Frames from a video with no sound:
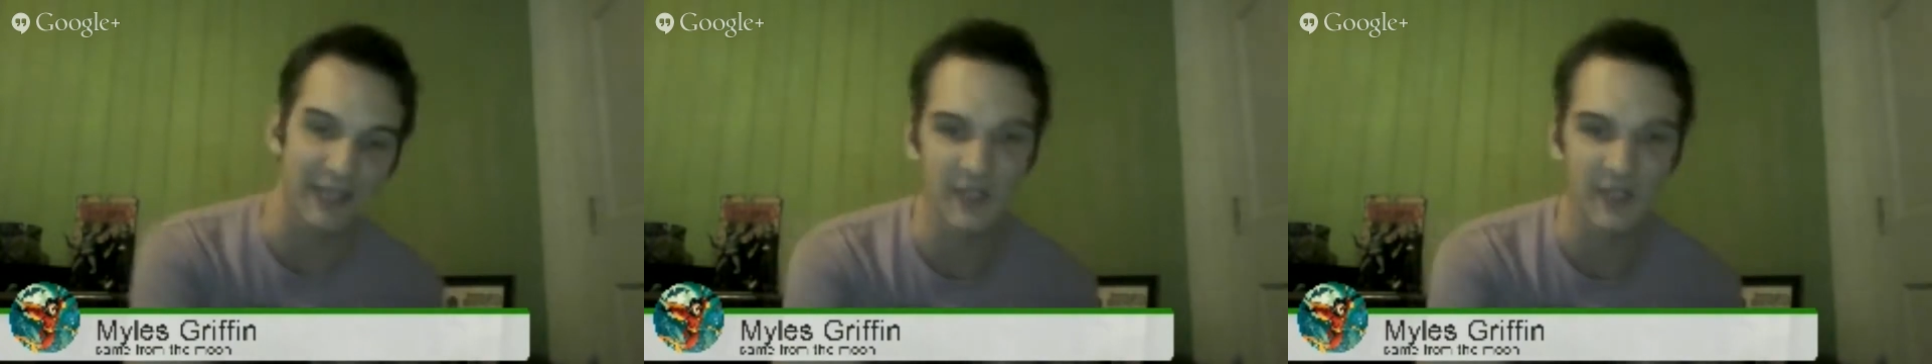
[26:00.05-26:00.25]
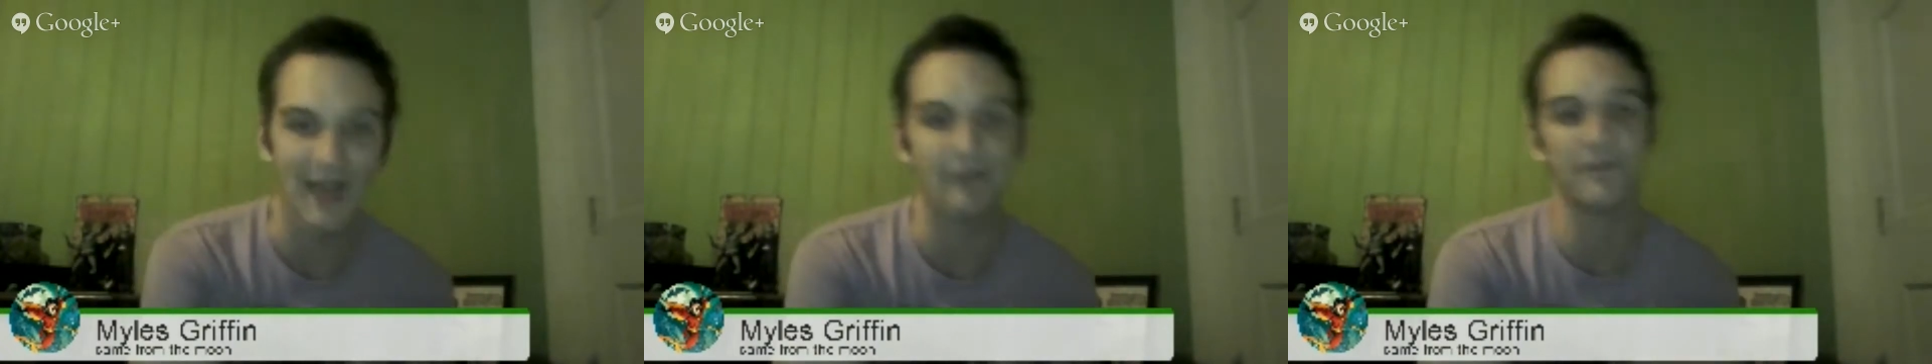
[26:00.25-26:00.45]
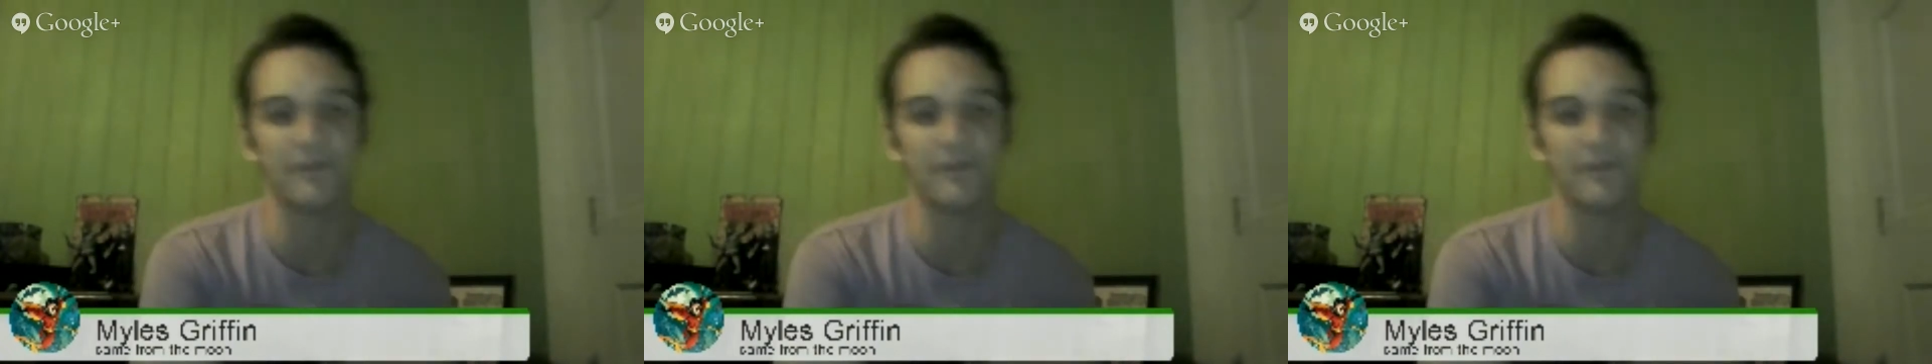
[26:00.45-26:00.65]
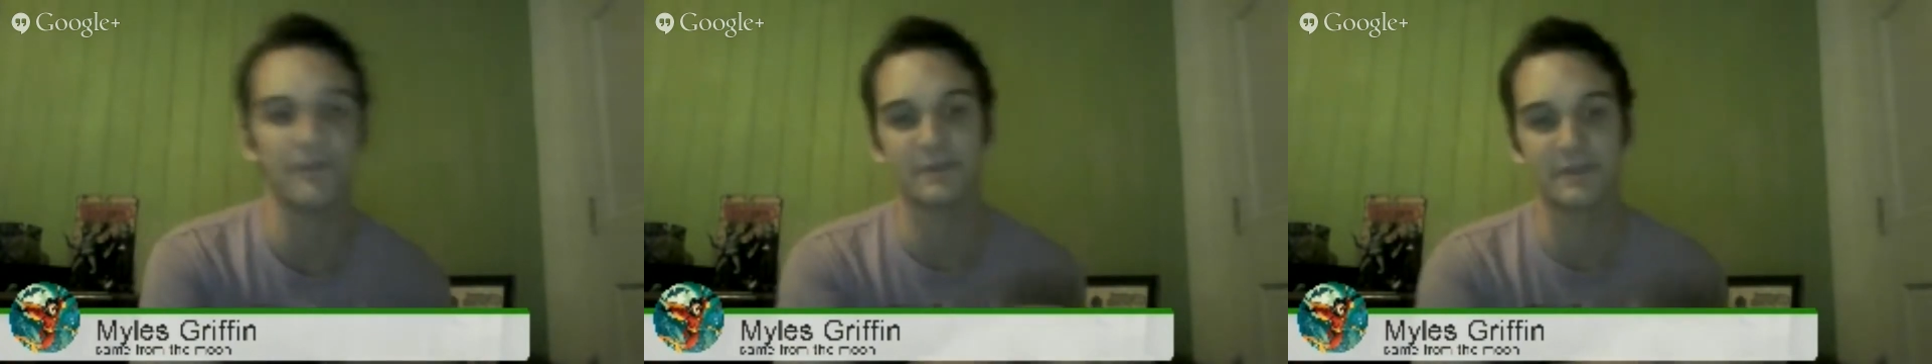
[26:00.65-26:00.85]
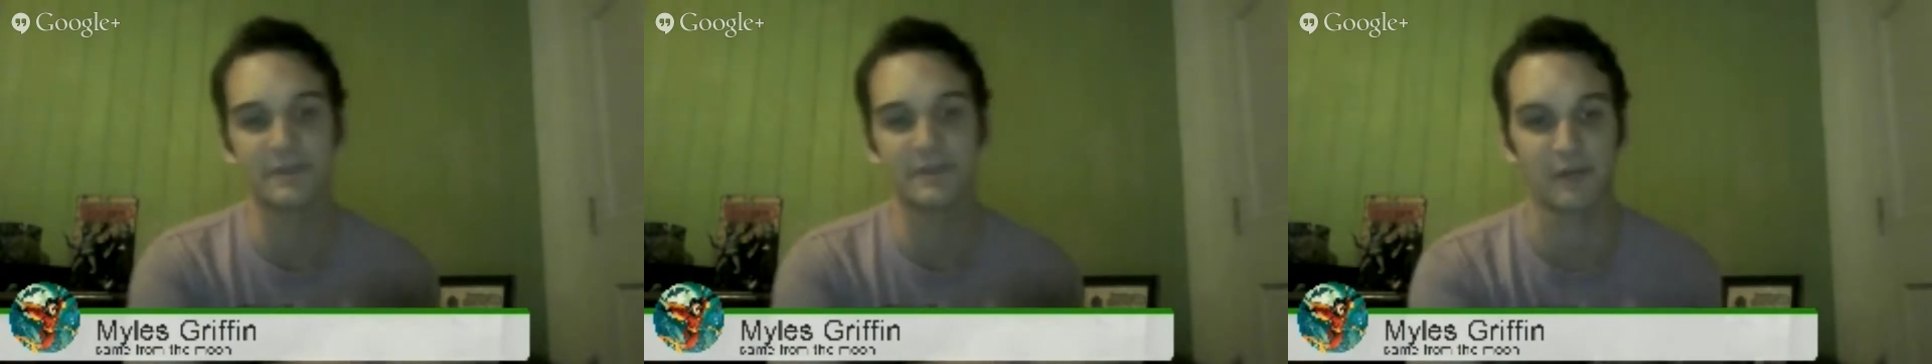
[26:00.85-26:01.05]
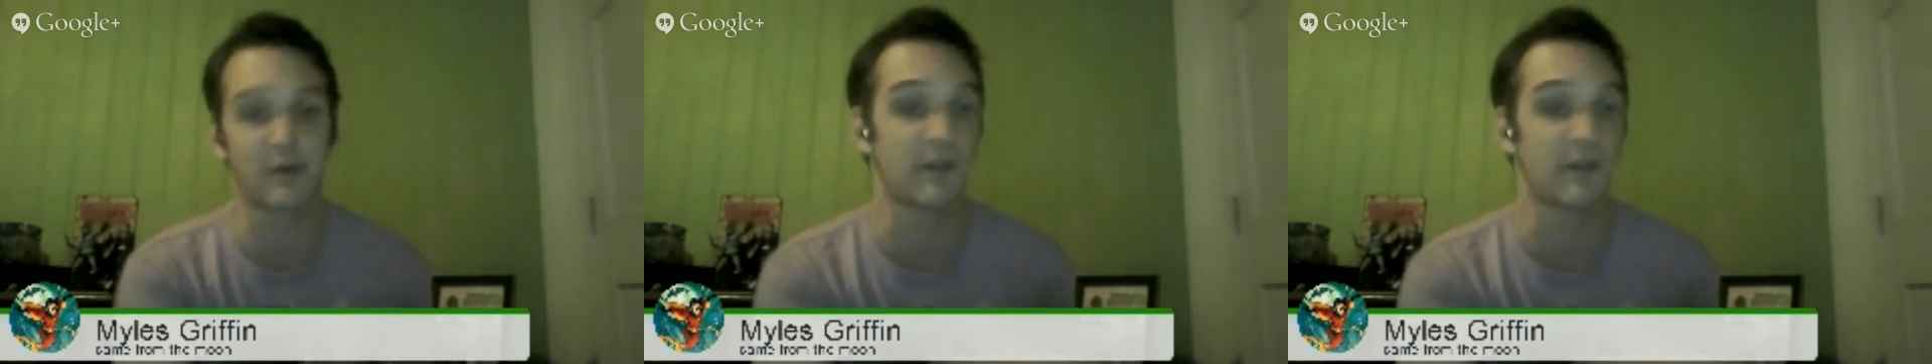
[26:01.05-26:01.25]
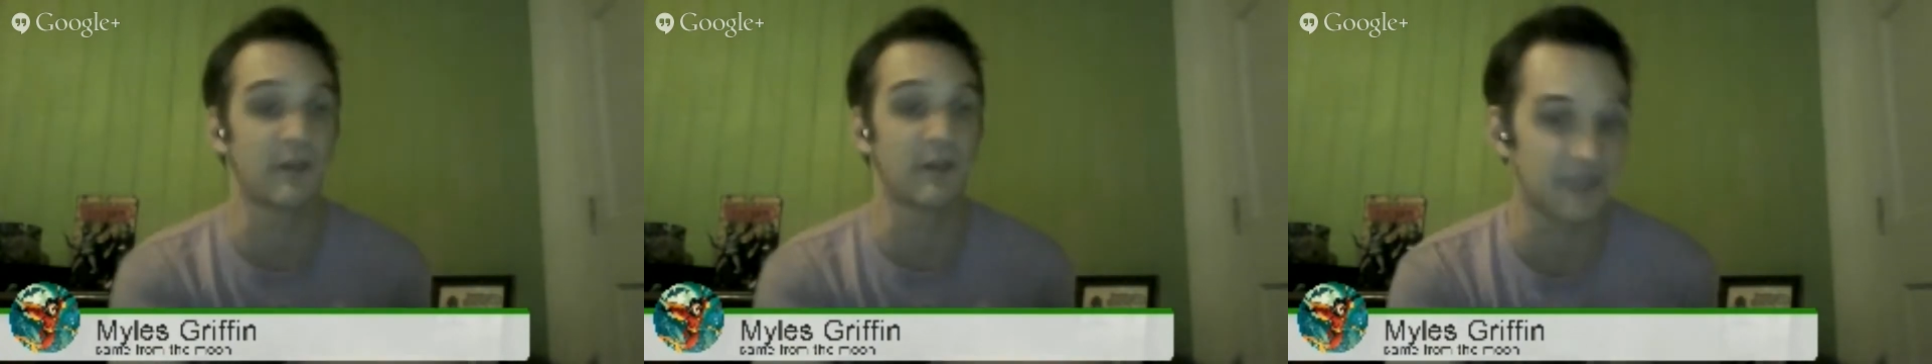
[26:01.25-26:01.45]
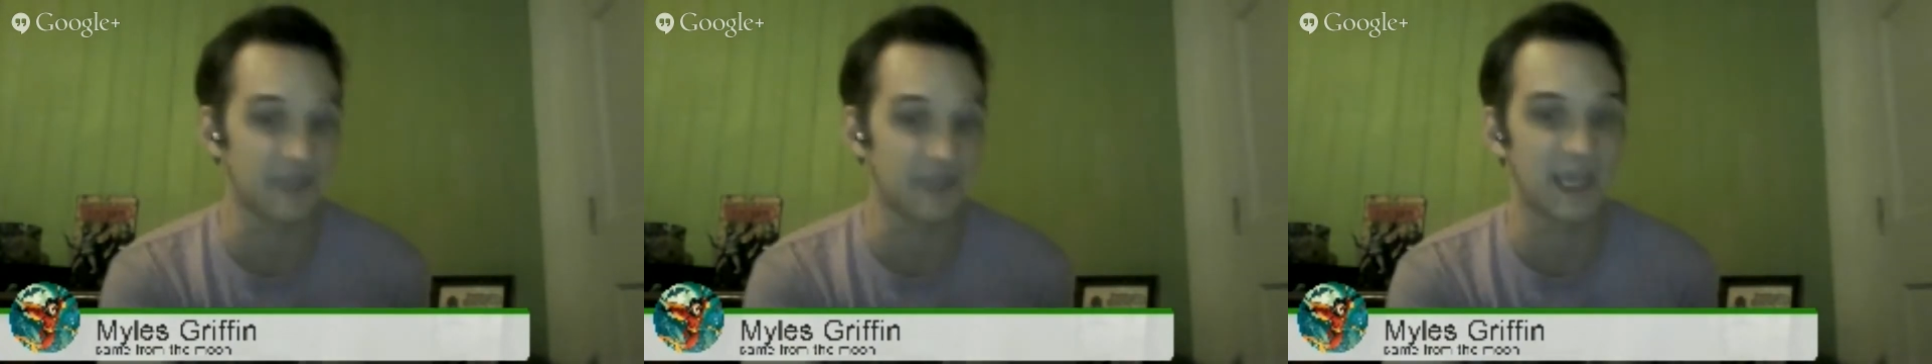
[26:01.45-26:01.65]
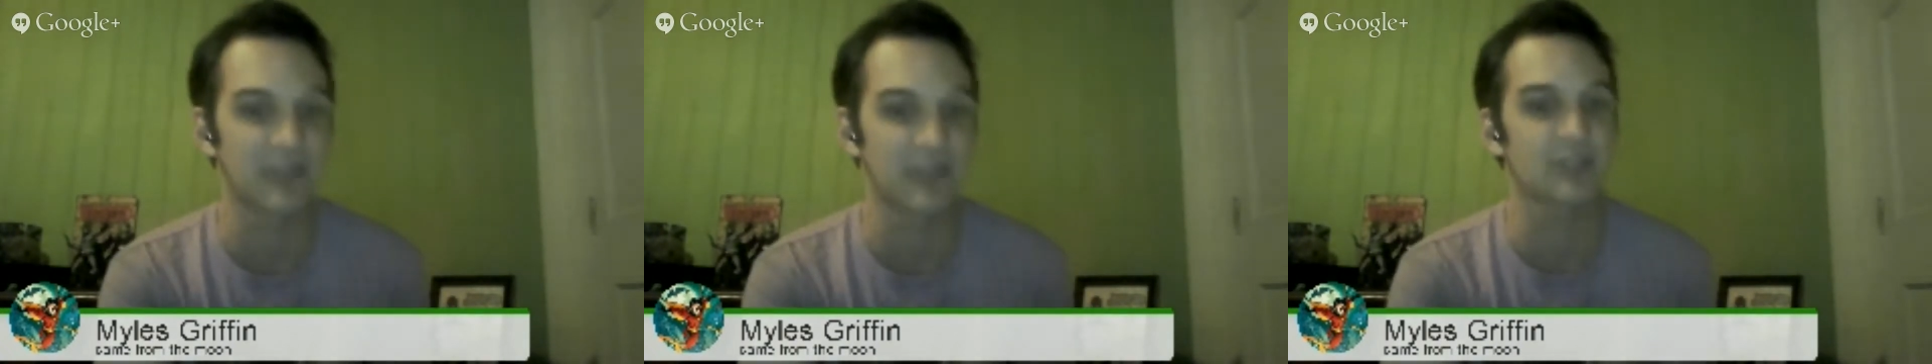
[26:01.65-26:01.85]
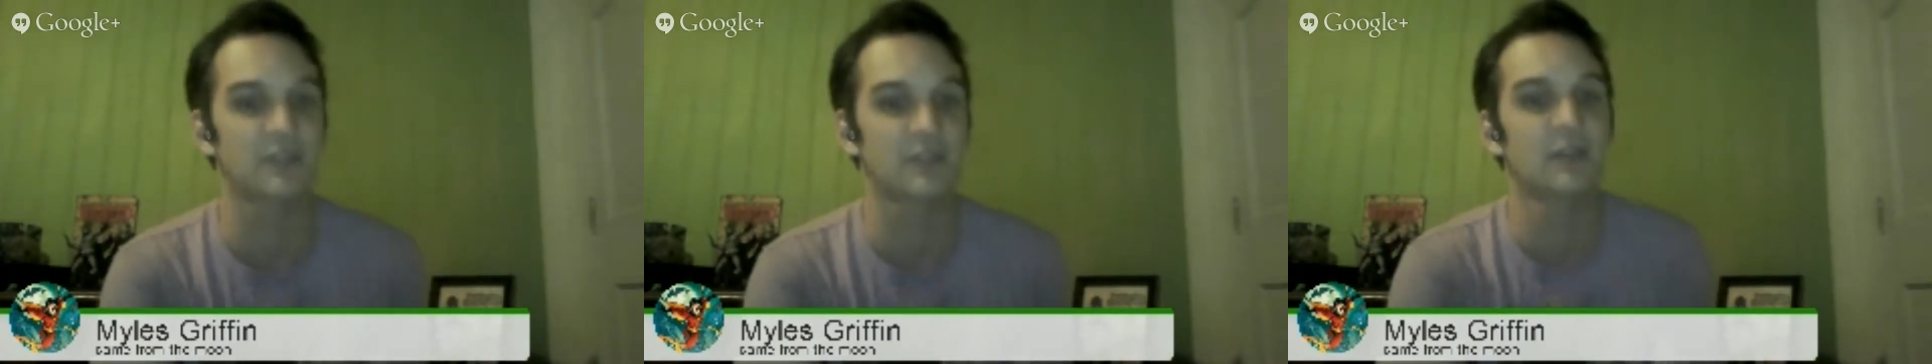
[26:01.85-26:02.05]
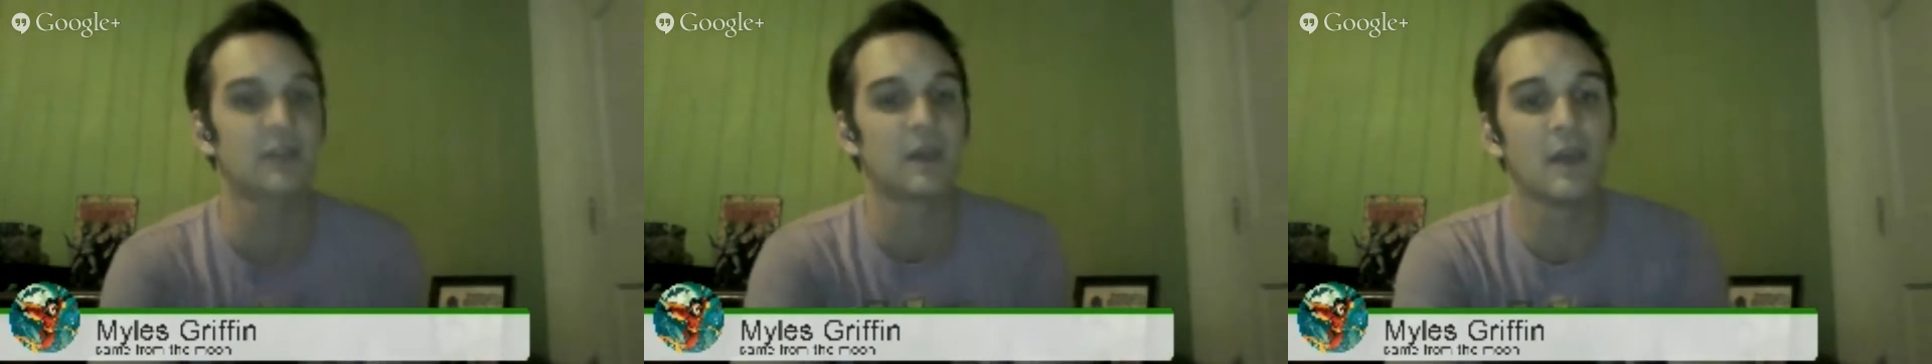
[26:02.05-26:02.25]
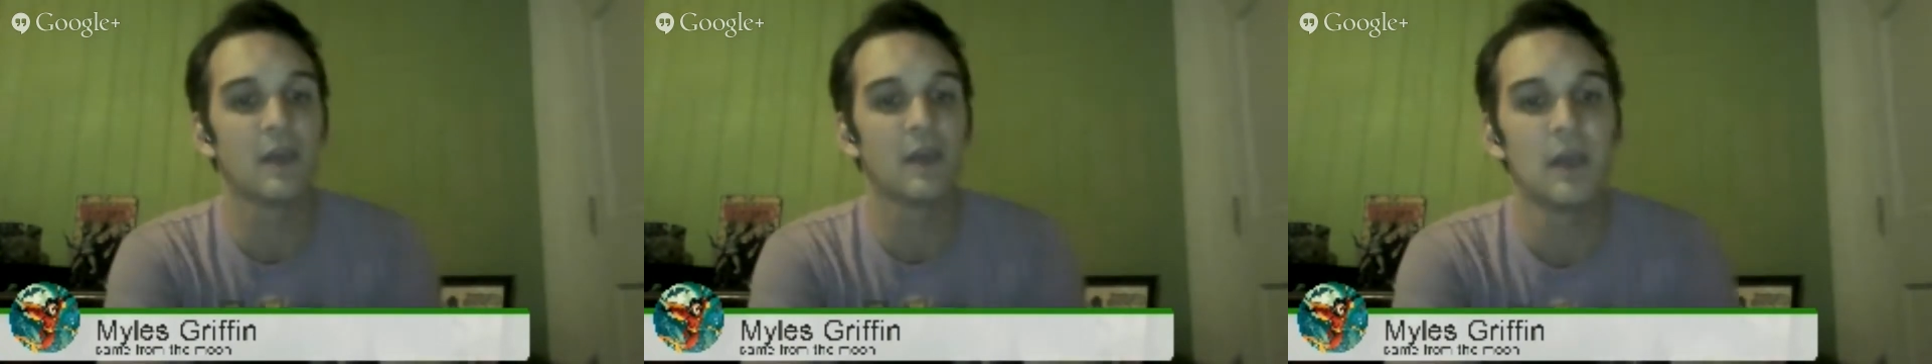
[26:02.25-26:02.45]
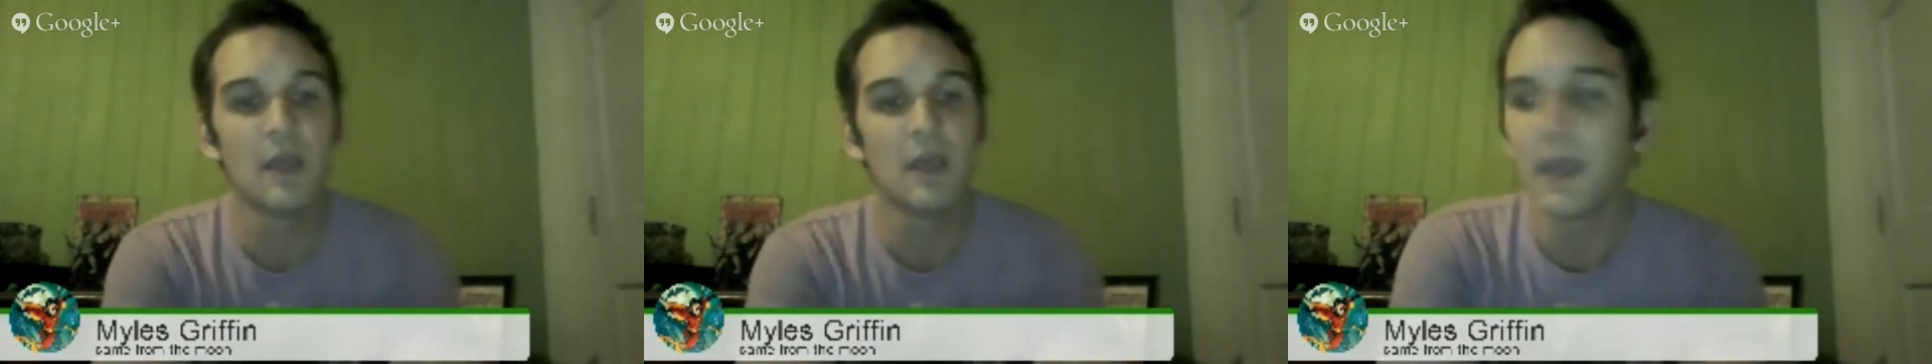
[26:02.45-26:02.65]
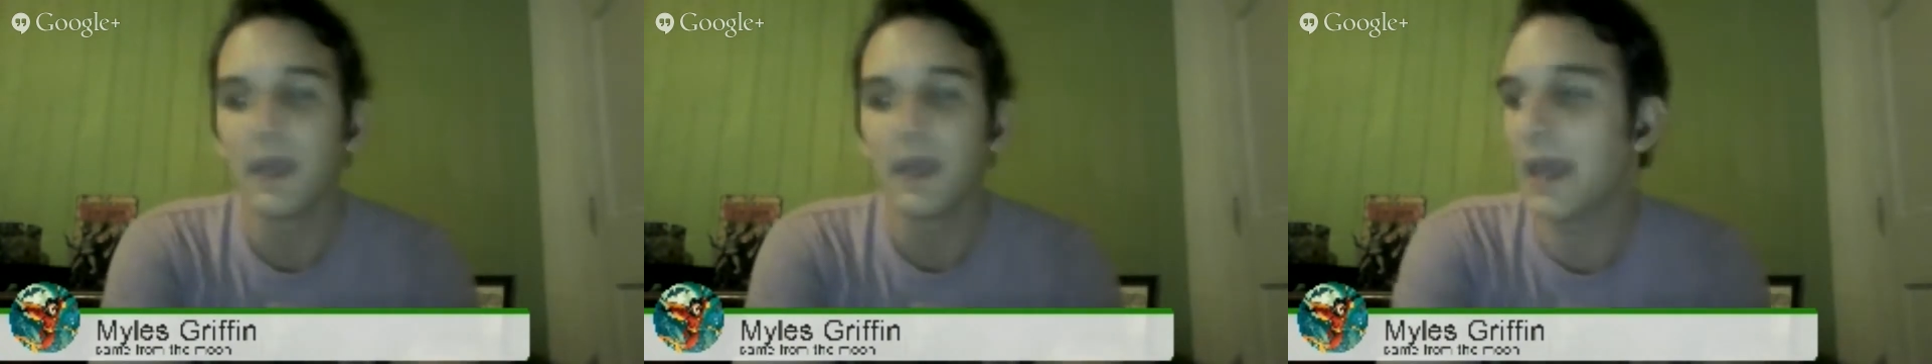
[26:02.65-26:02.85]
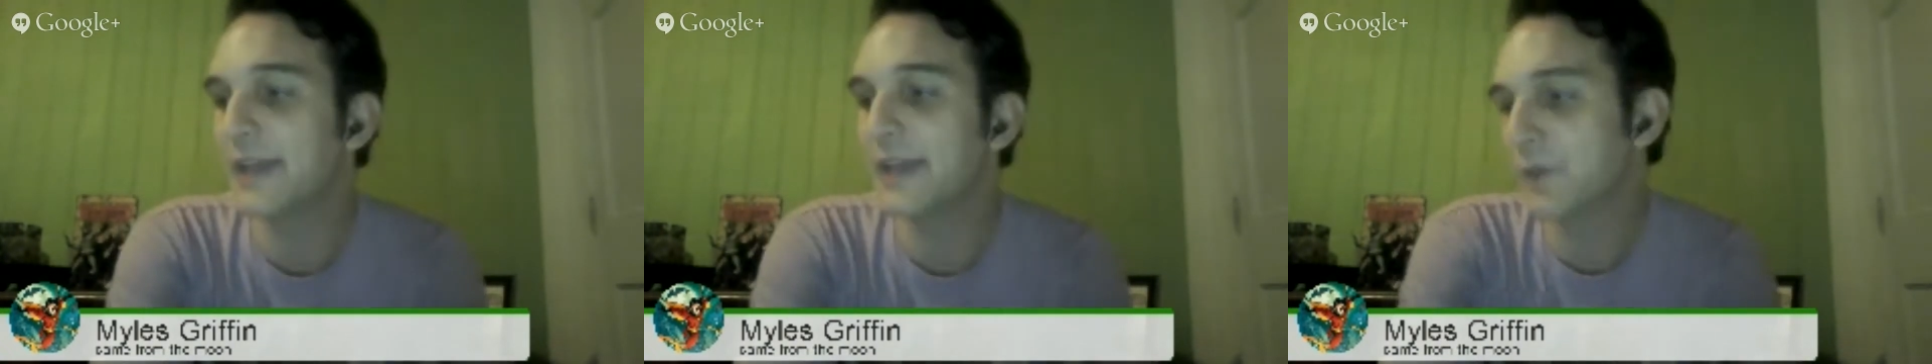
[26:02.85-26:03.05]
and how it feels to be stuck in a rut at this age, and it's